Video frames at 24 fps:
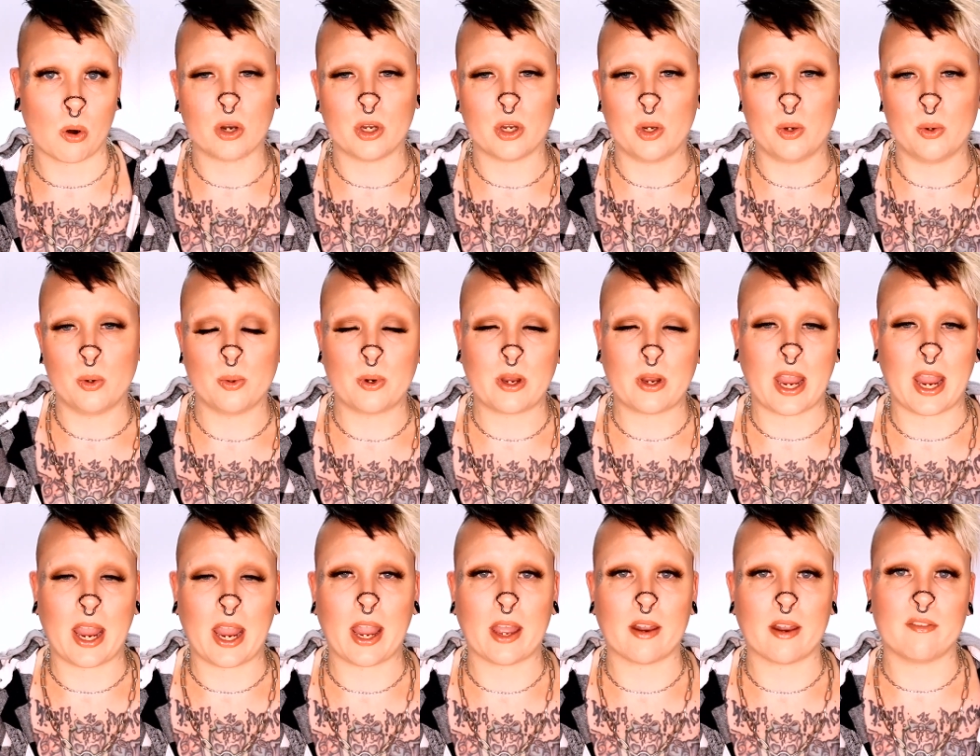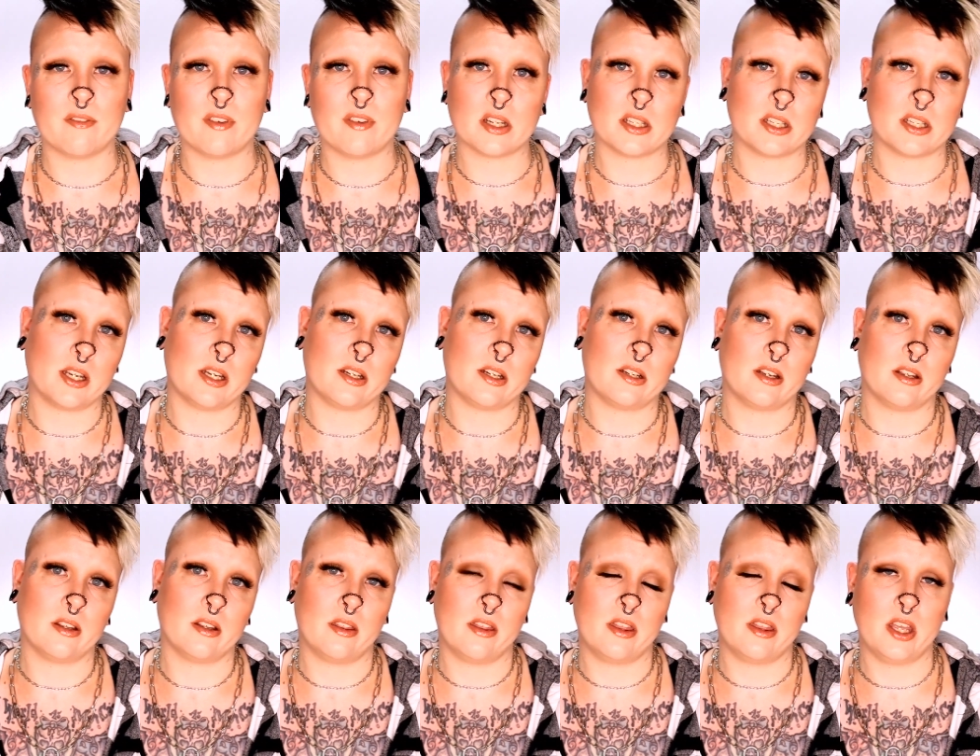or you can
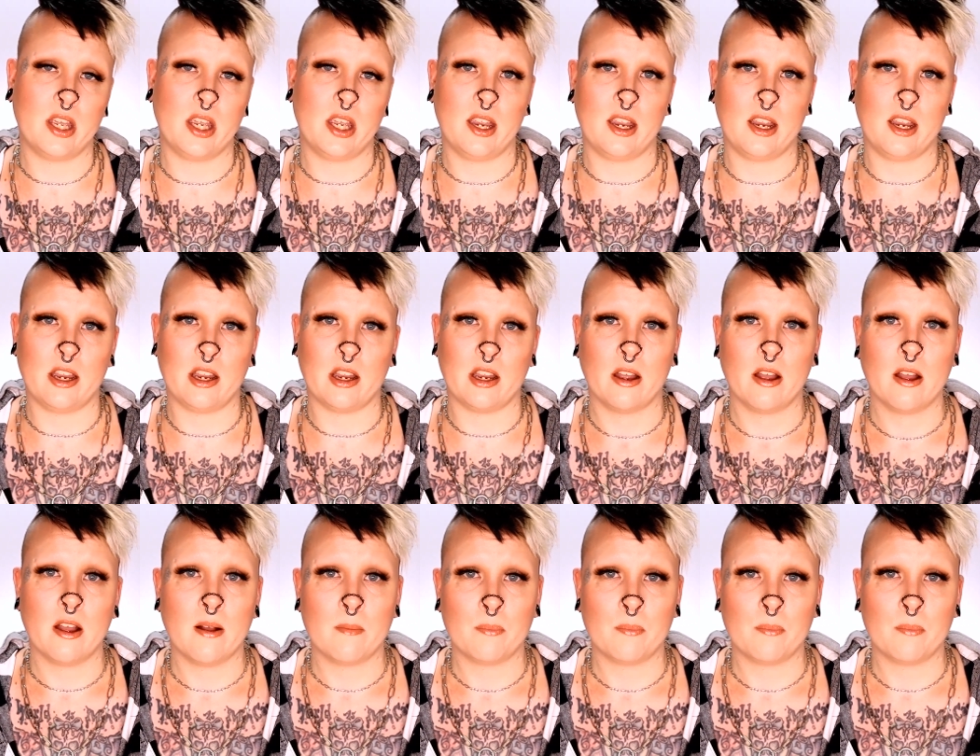visit the